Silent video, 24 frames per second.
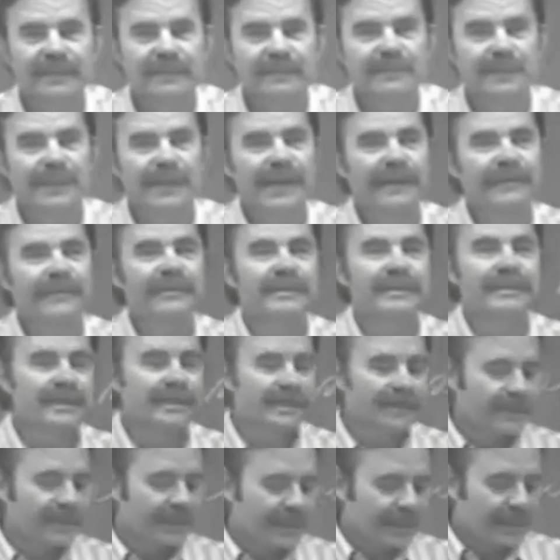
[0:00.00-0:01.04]
as we have in,
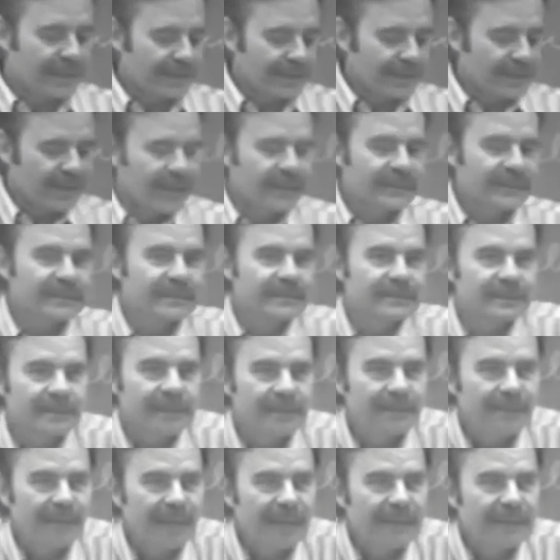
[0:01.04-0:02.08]
in classes in
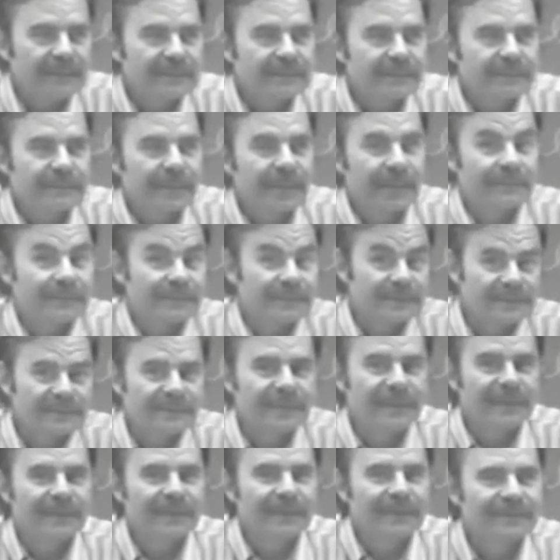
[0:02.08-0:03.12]
the past sometimes, because it's
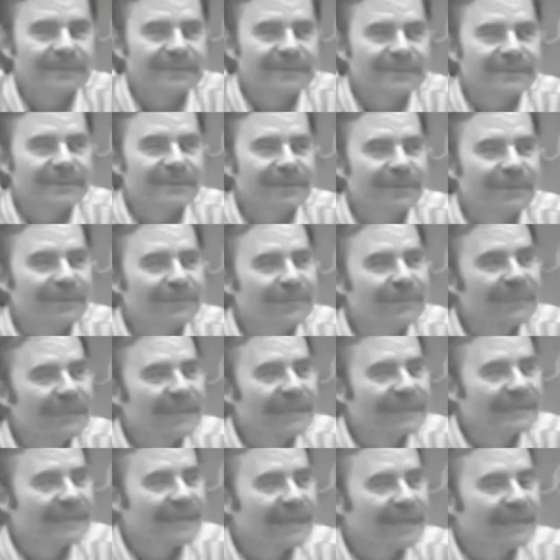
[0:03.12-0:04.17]
kind of hard to show
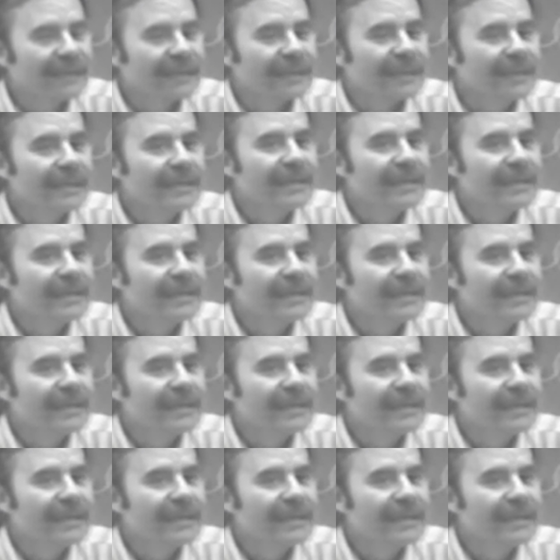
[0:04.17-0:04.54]
exactly.